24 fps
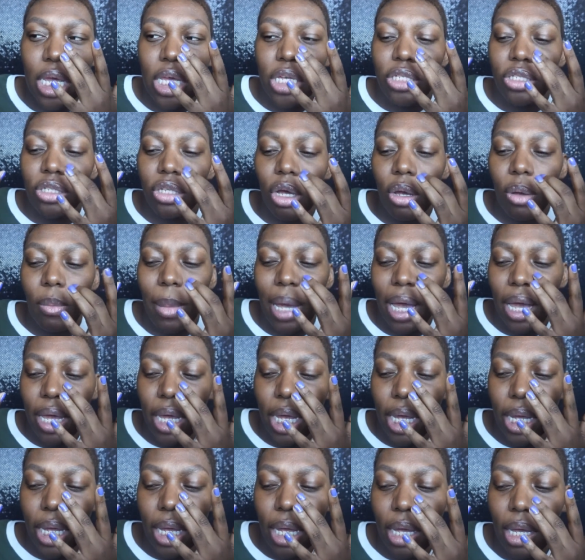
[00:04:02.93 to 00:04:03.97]
So
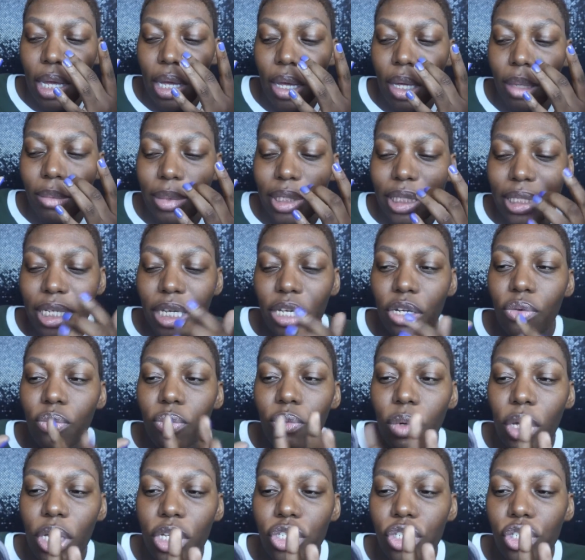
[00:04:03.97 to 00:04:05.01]
my skin
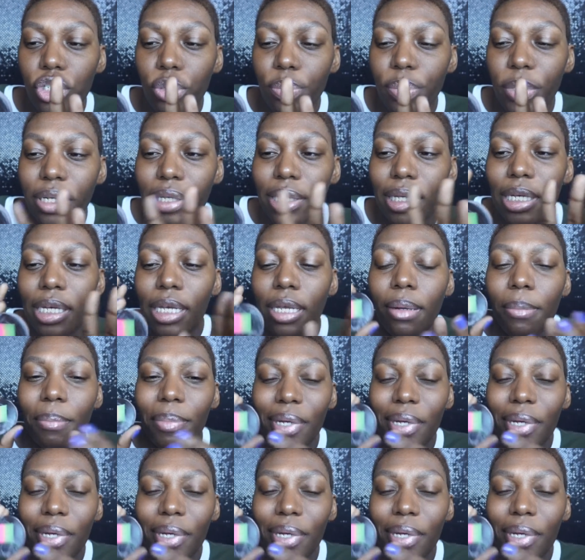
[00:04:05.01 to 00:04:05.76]
was super clean,